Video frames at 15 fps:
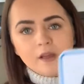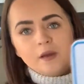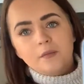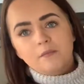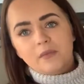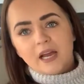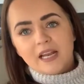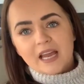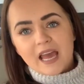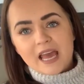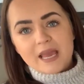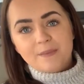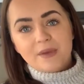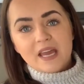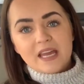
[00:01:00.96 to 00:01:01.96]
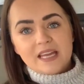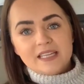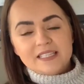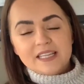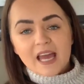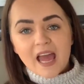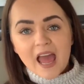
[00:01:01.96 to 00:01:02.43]
My name is
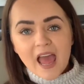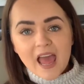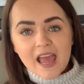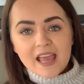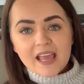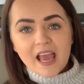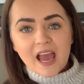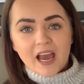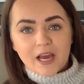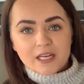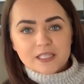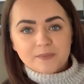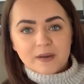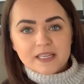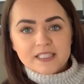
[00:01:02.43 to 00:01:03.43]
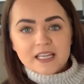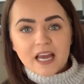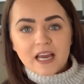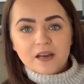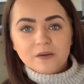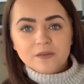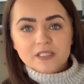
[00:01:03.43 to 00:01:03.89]
A and my sound